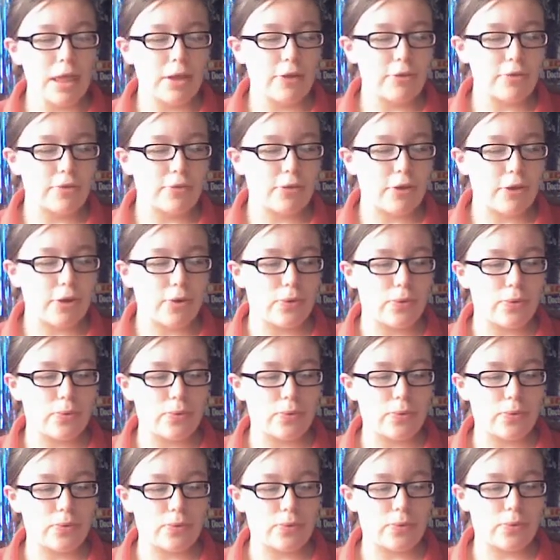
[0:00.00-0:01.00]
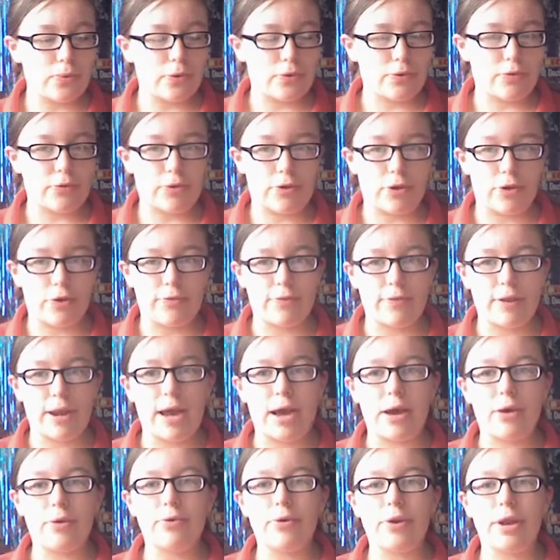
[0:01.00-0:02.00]
So Watson goes
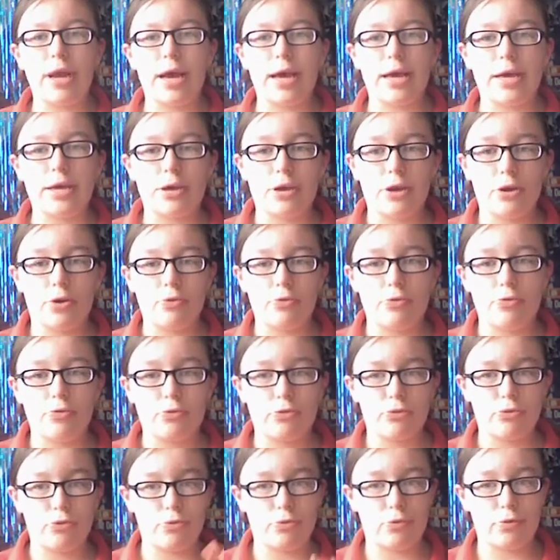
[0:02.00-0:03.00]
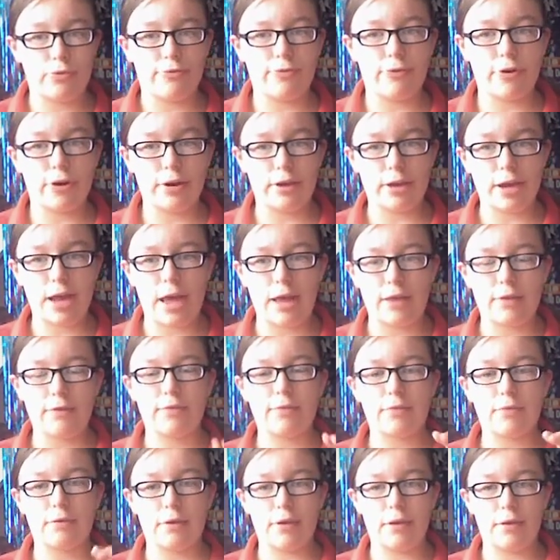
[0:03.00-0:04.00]
down and goes to the front
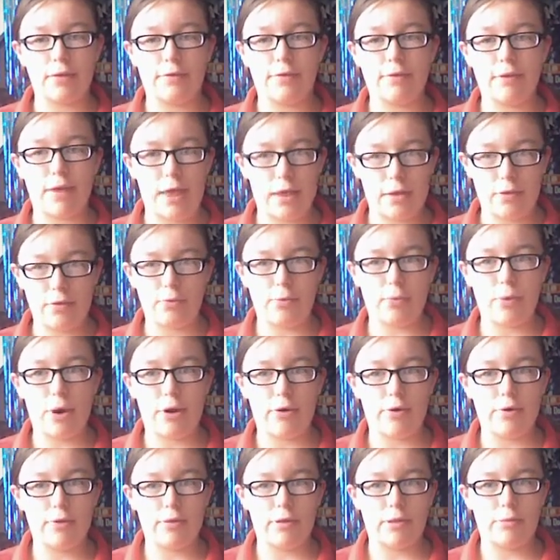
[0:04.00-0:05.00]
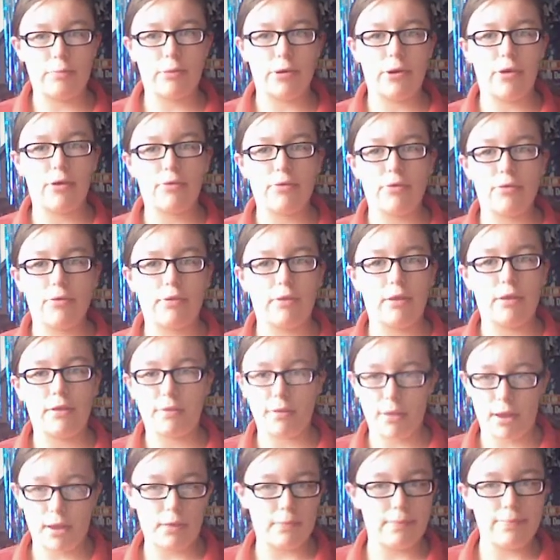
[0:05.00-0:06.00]
desk and says, "Where is this person?" They
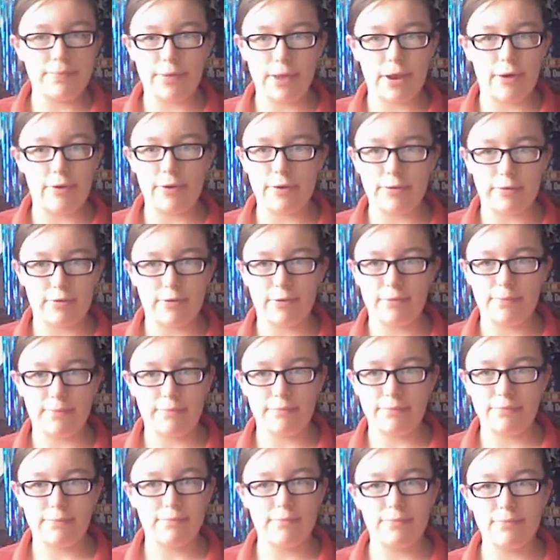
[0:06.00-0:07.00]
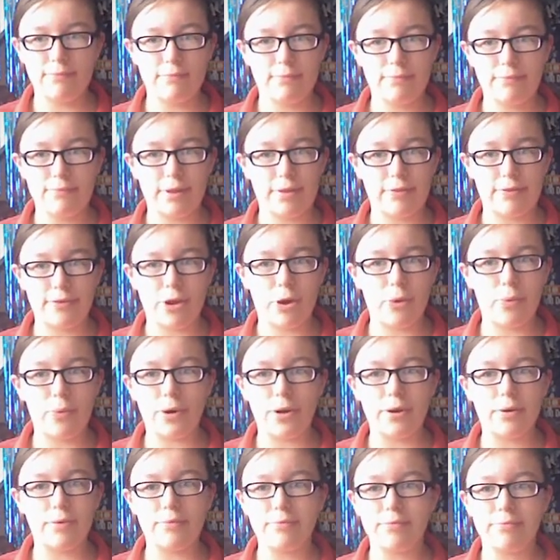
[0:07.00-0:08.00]
say there's no
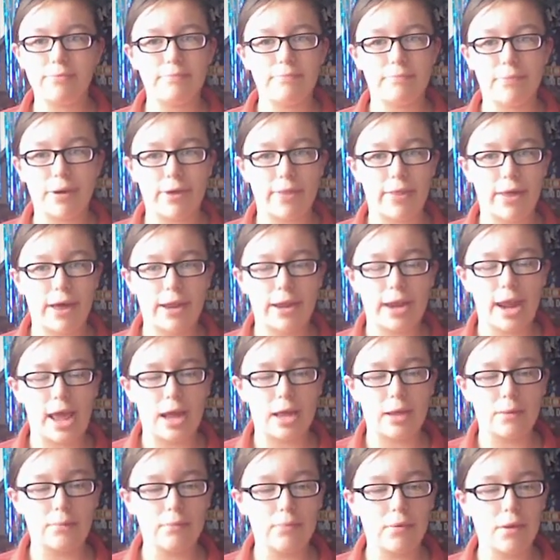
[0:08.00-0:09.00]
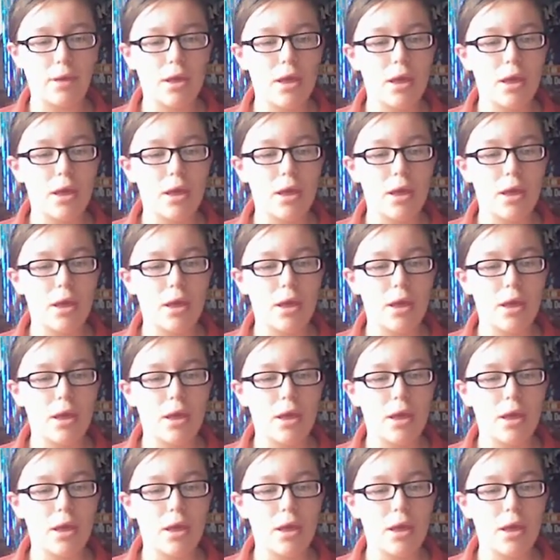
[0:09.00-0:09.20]
one by that name.